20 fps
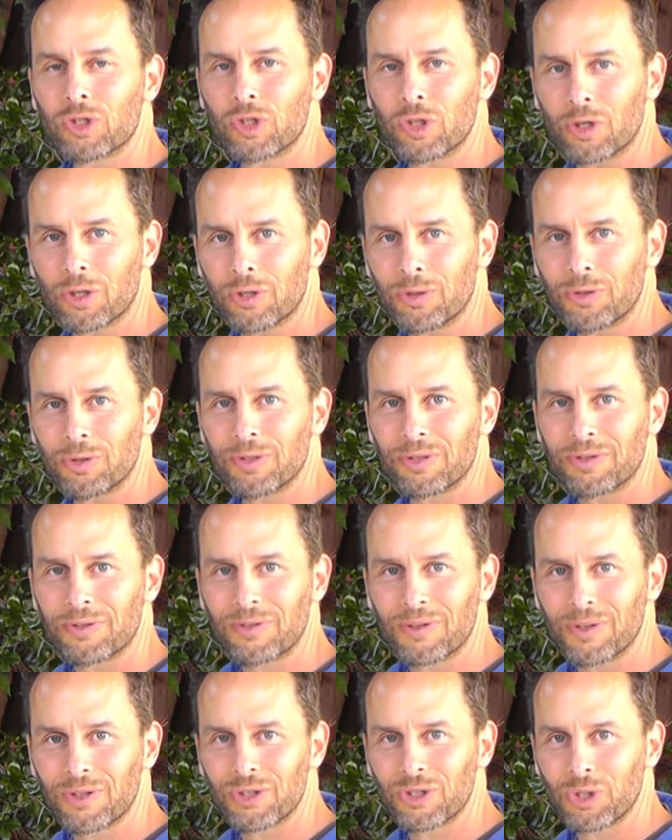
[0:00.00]
circles
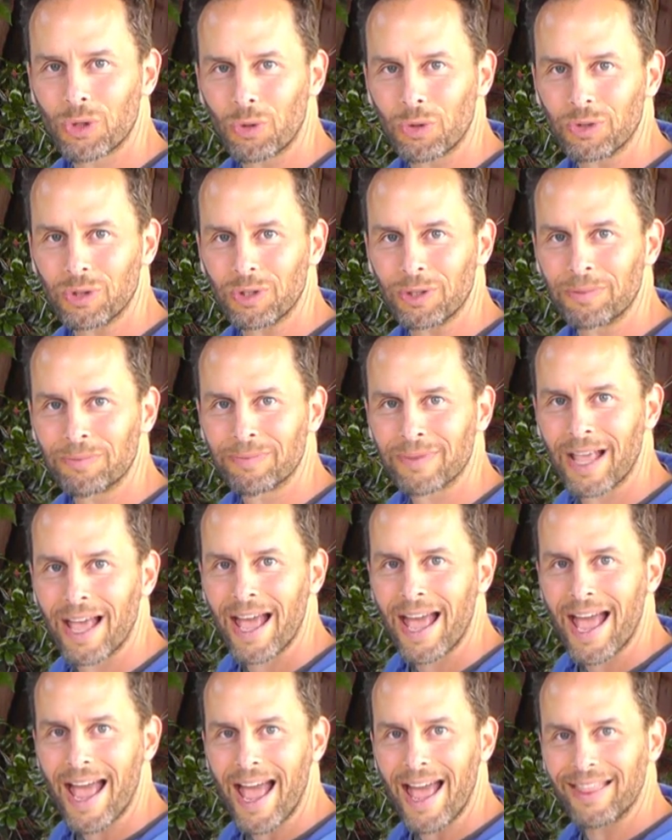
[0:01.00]
for the shoulder,
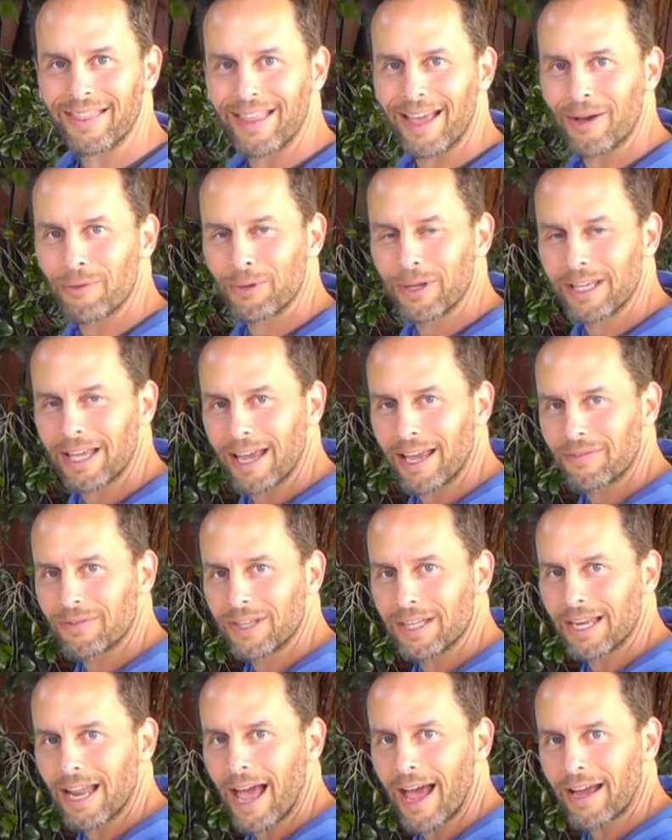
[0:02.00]
and then we gave
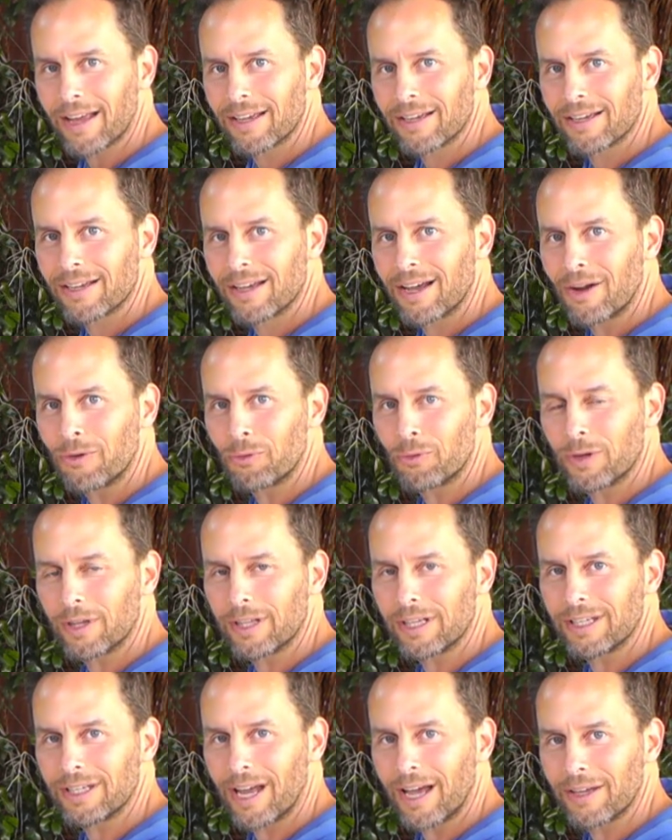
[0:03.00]
the neck a
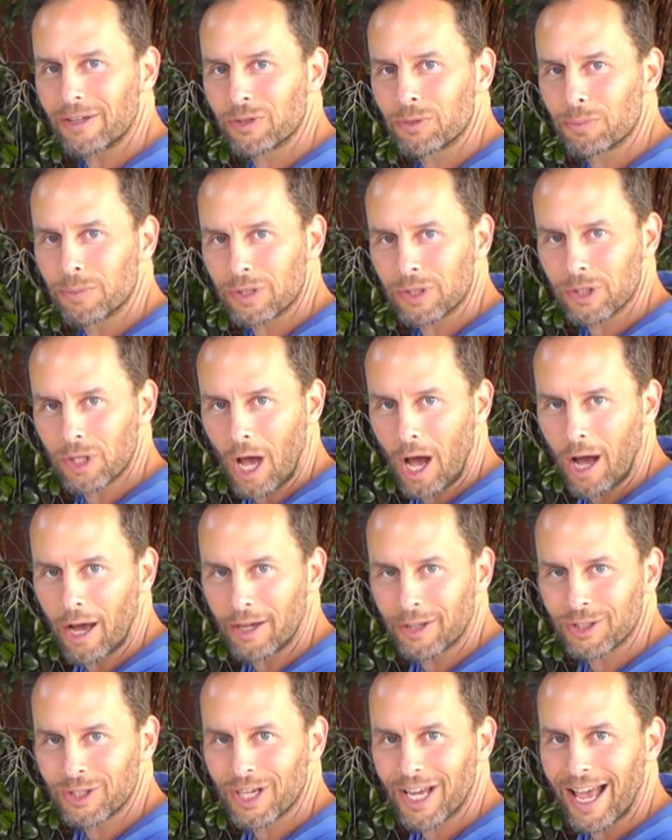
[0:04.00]
really nice
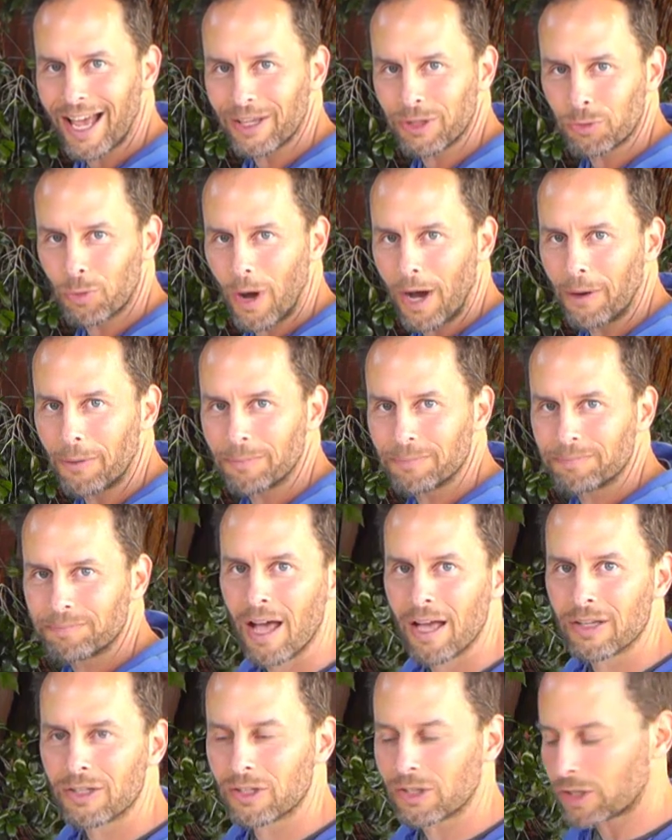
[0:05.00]
massage as well.
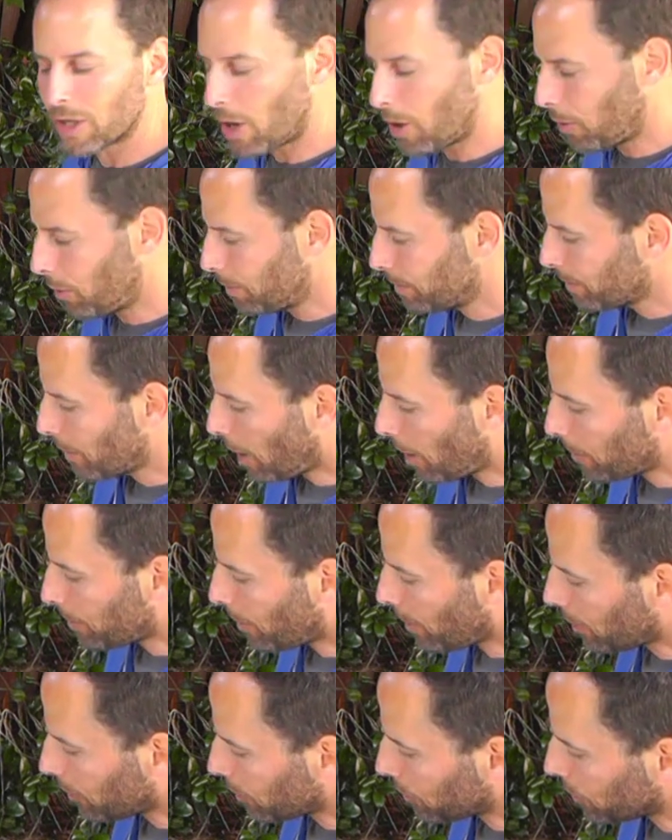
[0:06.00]
So our
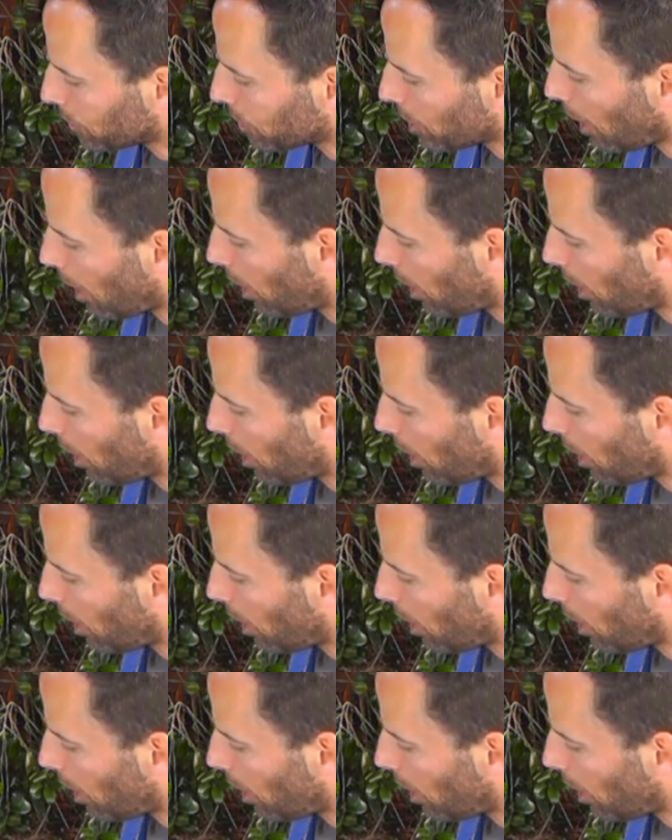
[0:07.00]
partner is